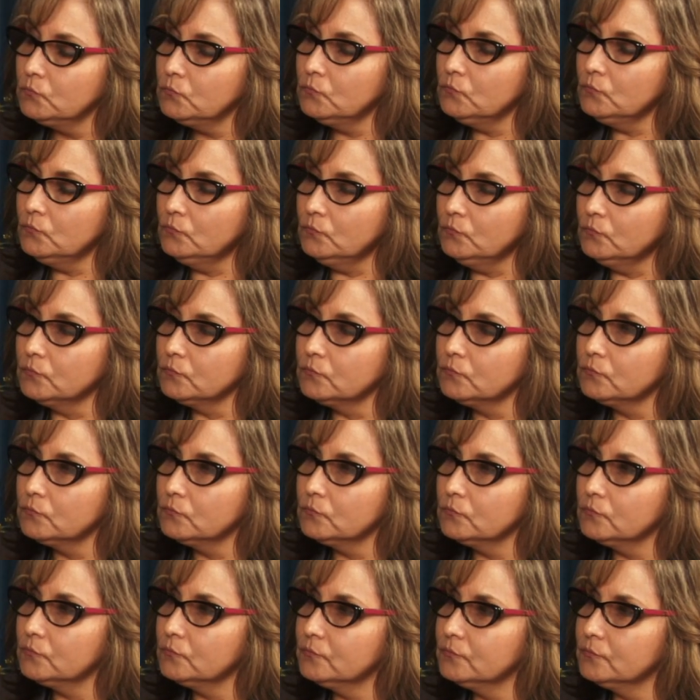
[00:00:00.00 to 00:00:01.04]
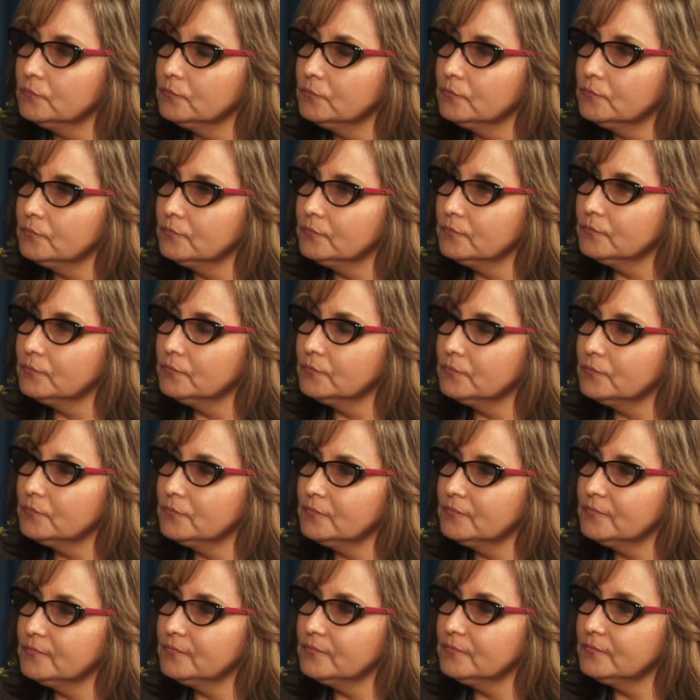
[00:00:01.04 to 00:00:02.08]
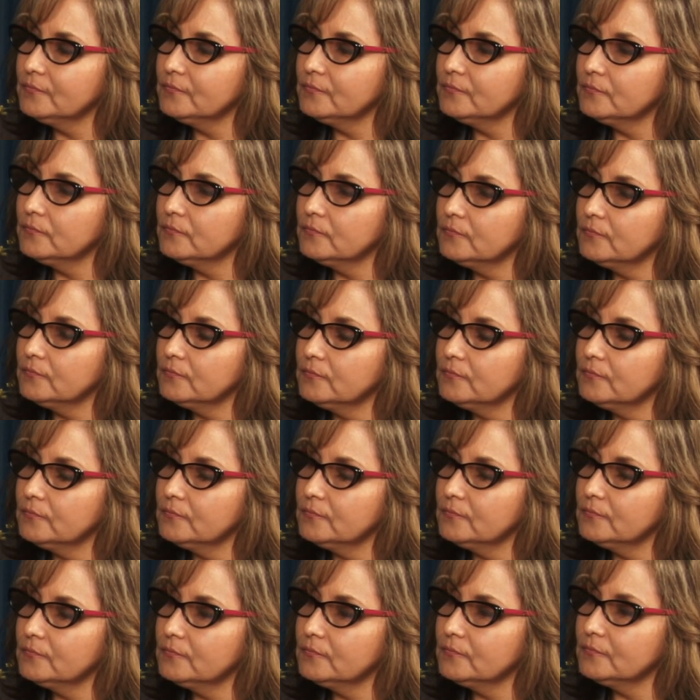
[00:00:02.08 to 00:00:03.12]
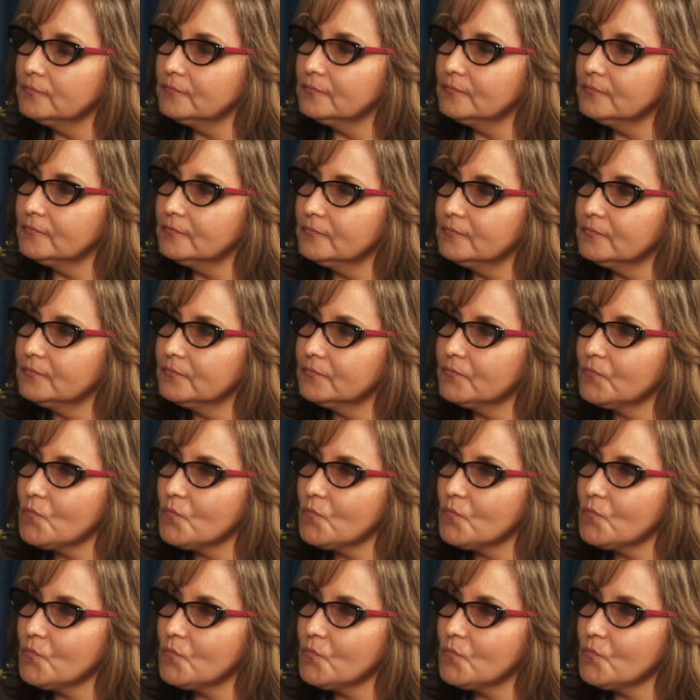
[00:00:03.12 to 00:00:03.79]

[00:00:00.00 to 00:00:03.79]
[no speech]